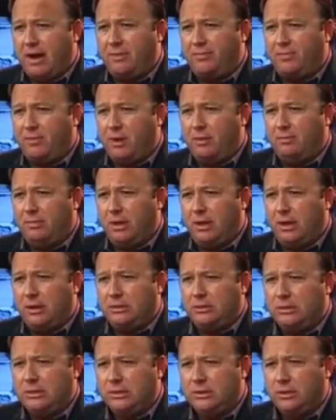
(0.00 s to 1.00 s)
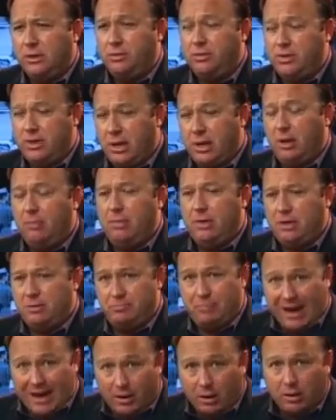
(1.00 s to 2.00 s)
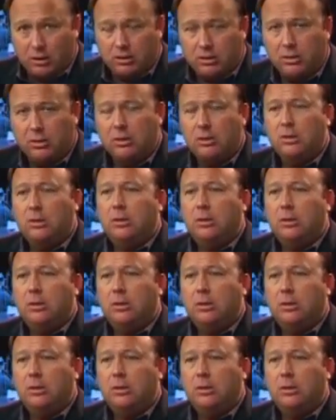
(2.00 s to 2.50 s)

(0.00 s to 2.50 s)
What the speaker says: back from New Zealand, but he's better.